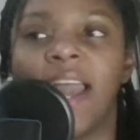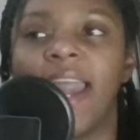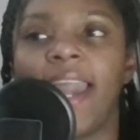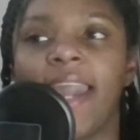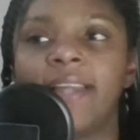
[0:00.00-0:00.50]

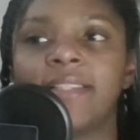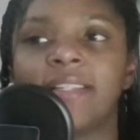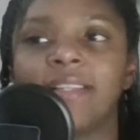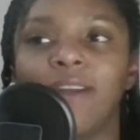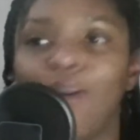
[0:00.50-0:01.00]
And
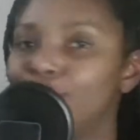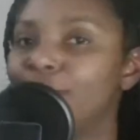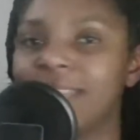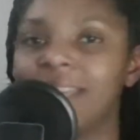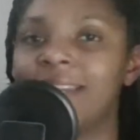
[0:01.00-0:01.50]
the only
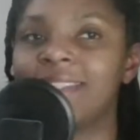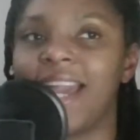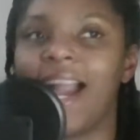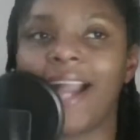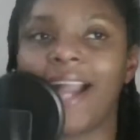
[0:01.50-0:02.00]
thing is
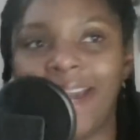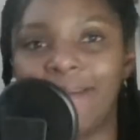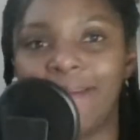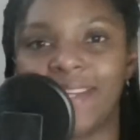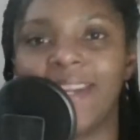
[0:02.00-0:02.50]
that I
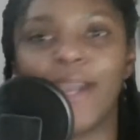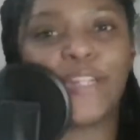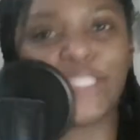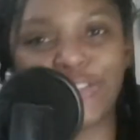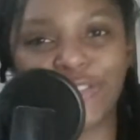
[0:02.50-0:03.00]
kept it in a
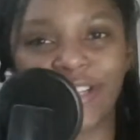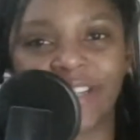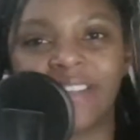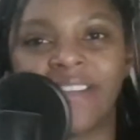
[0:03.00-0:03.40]
drawer.